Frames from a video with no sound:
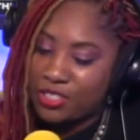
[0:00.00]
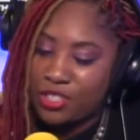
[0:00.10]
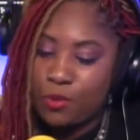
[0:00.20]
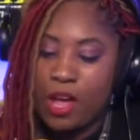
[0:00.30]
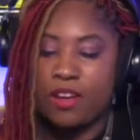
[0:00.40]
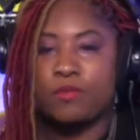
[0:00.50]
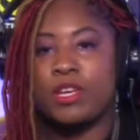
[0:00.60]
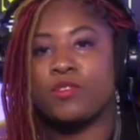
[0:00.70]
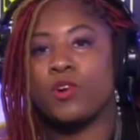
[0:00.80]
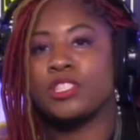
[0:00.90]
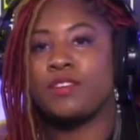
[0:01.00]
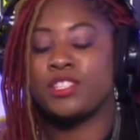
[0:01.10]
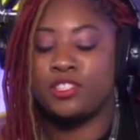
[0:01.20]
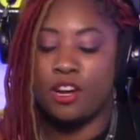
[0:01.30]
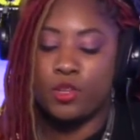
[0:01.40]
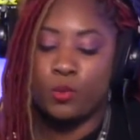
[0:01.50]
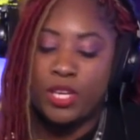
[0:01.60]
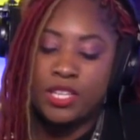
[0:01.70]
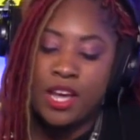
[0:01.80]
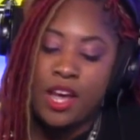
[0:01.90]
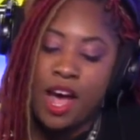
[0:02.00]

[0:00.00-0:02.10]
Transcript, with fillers: So we of course have the star of the week.